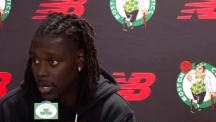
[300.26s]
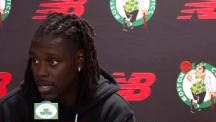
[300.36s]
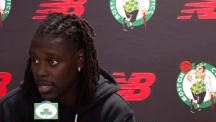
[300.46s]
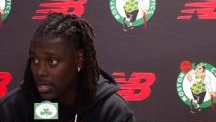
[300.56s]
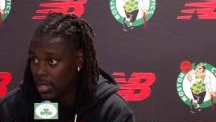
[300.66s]

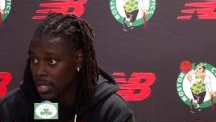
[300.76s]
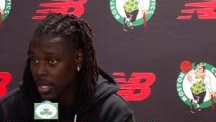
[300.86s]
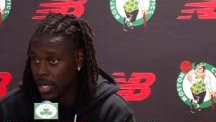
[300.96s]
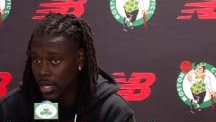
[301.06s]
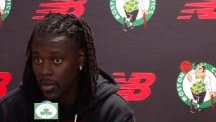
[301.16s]
Boston.
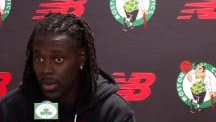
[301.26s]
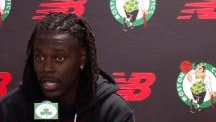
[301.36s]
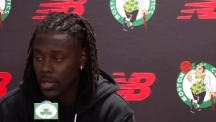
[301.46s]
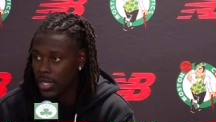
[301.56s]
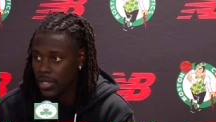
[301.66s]
Uh,
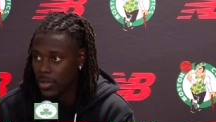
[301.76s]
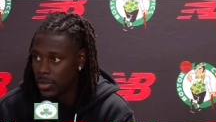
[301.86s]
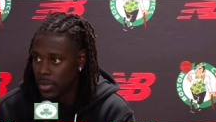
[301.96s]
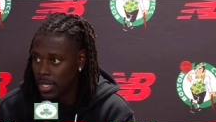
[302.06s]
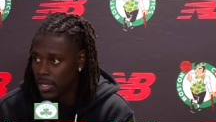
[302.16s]
Rondo hit two
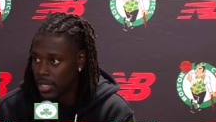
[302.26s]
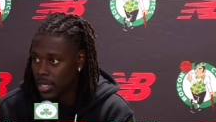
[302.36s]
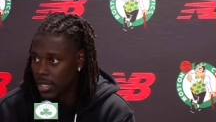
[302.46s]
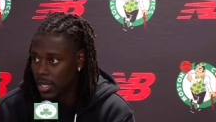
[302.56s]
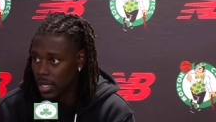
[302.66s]
threes to